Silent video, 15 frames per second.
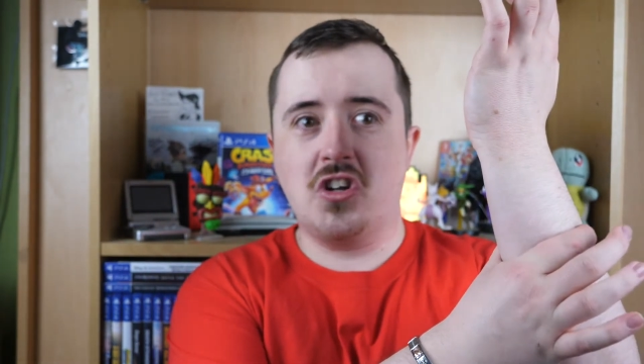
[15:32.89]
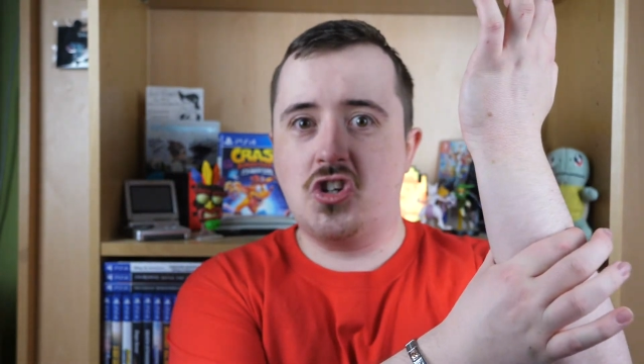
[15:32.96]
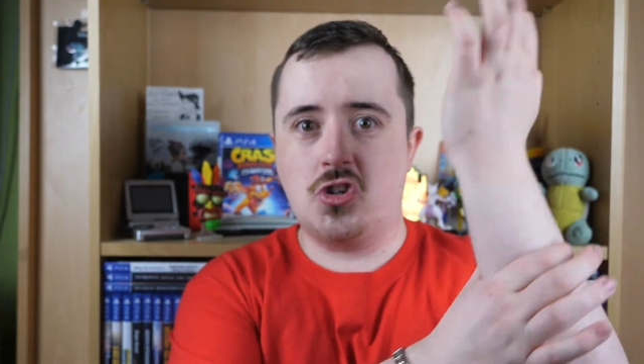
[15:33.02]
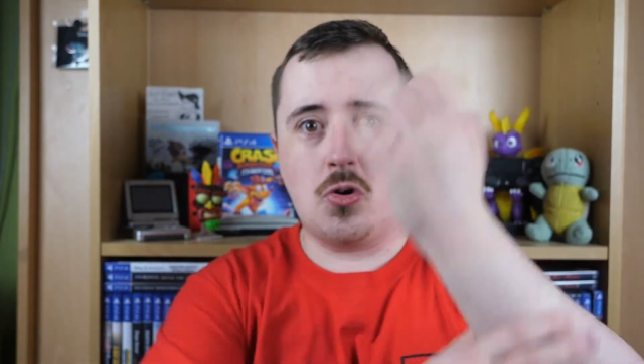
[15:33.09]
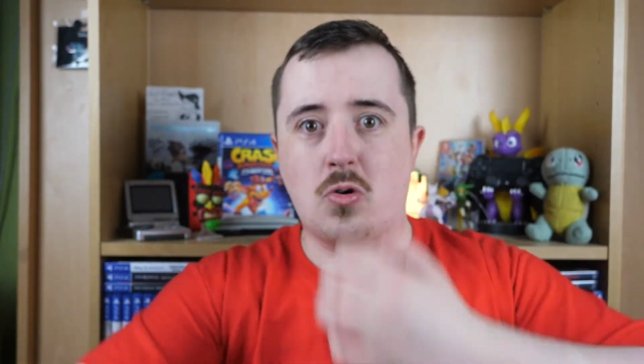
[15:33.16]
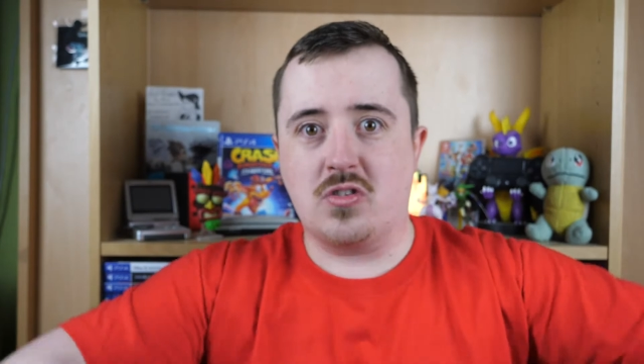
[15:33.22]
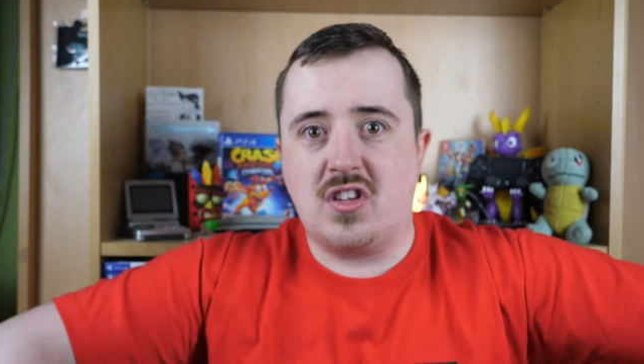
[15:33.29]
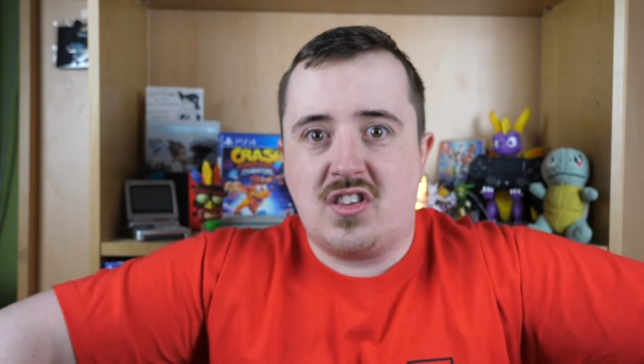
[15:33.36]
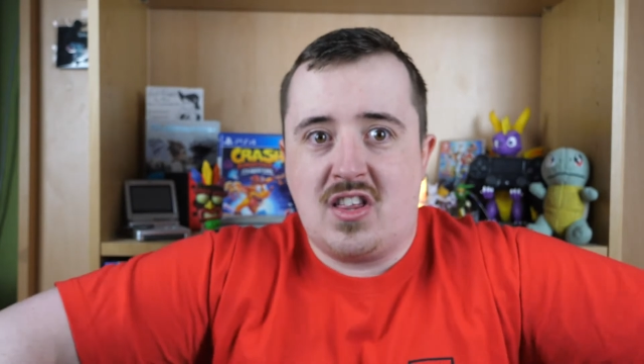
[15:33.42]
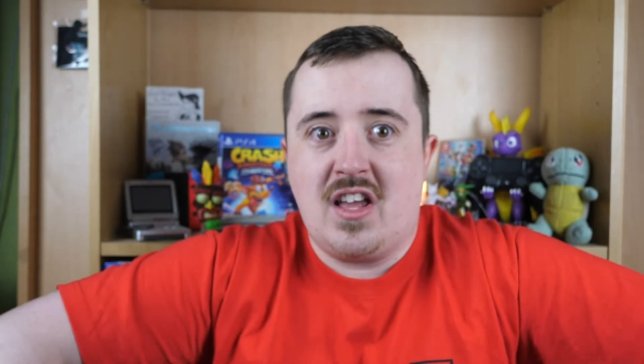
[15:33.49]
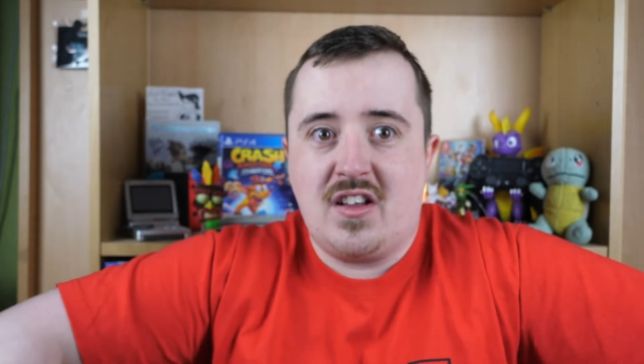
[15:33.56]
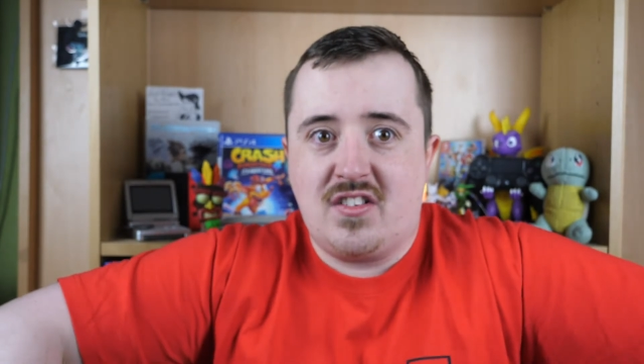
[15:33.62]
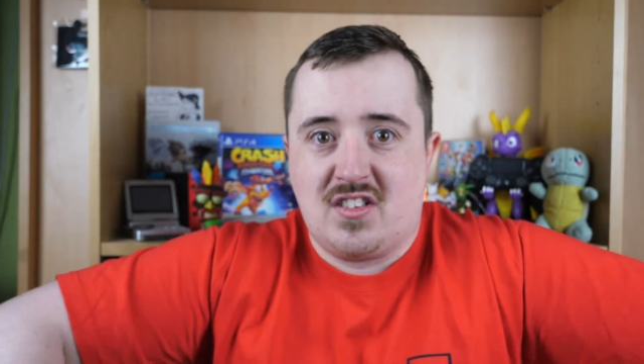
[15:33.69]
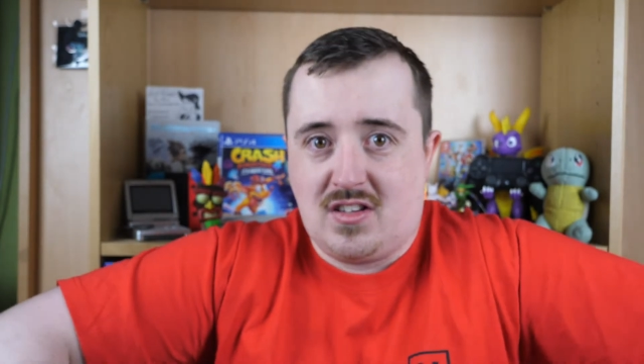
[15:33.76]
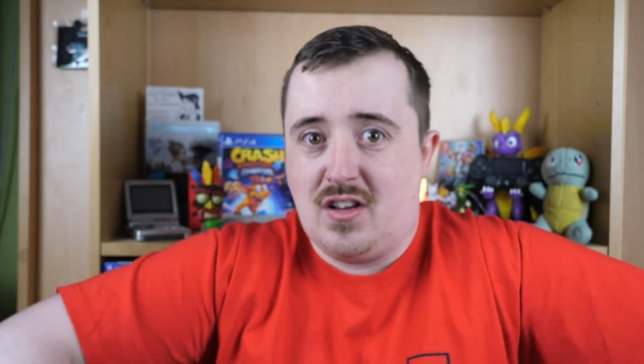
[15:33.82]
short. The
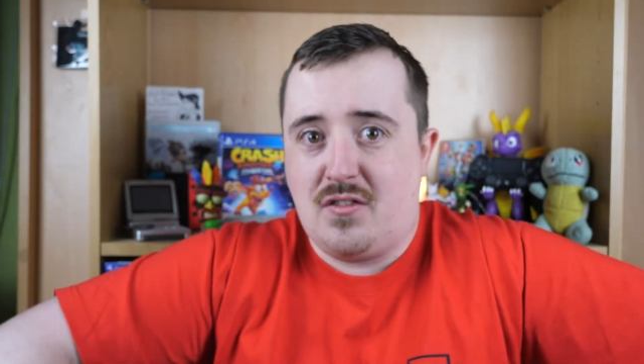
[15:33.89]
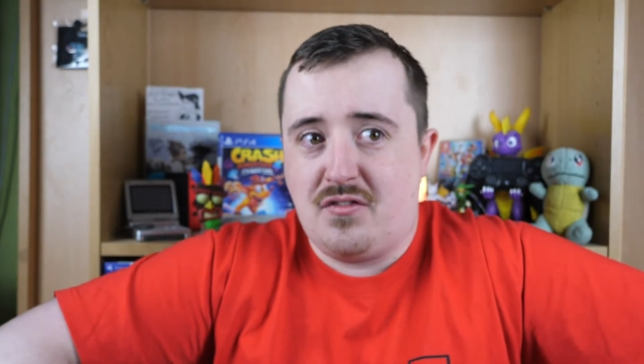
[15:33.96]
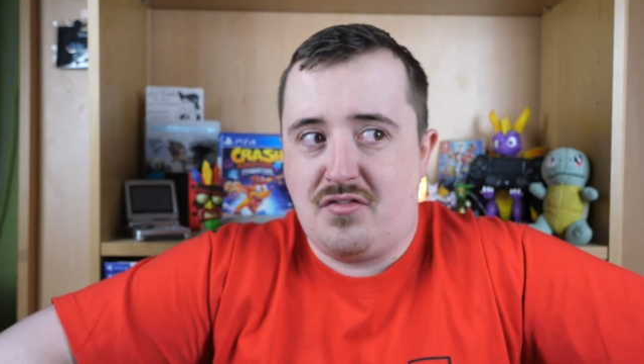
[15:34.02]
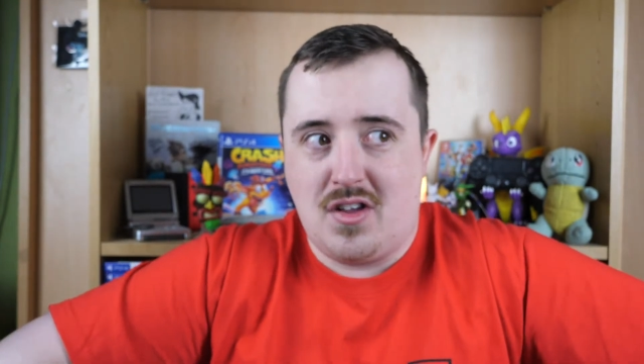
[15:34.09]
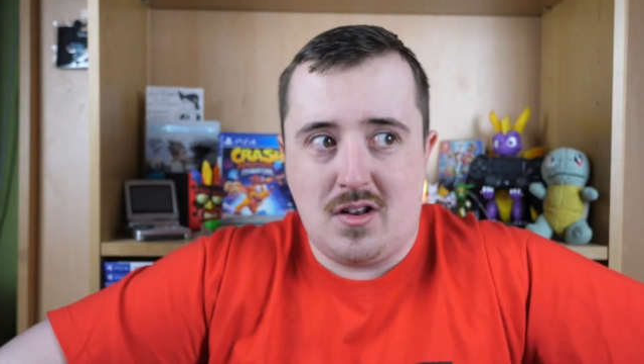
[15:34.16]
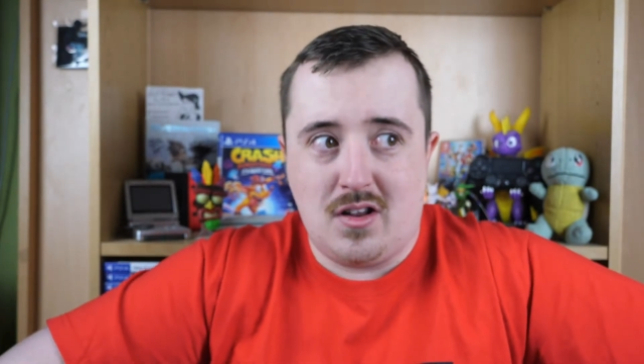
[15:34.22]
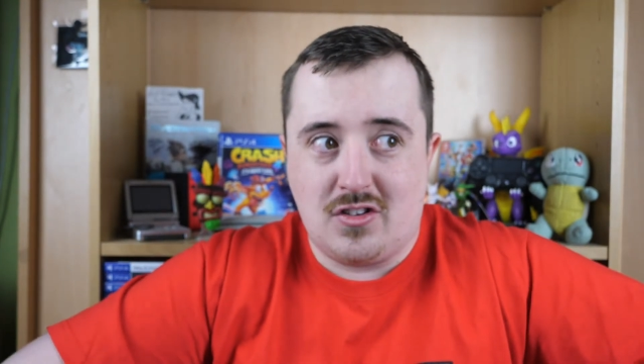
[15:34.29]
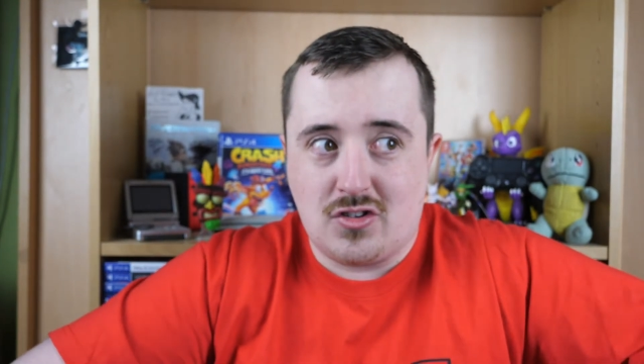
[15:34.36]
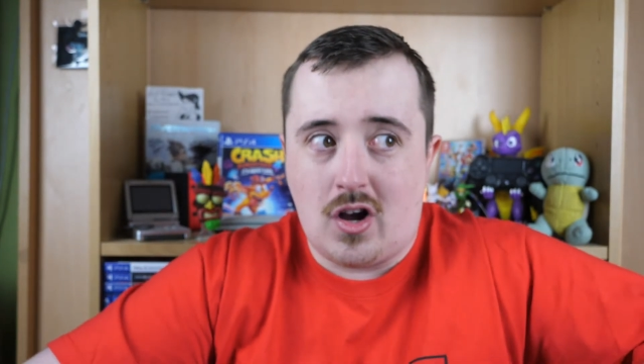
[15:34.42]
thing didn't fit.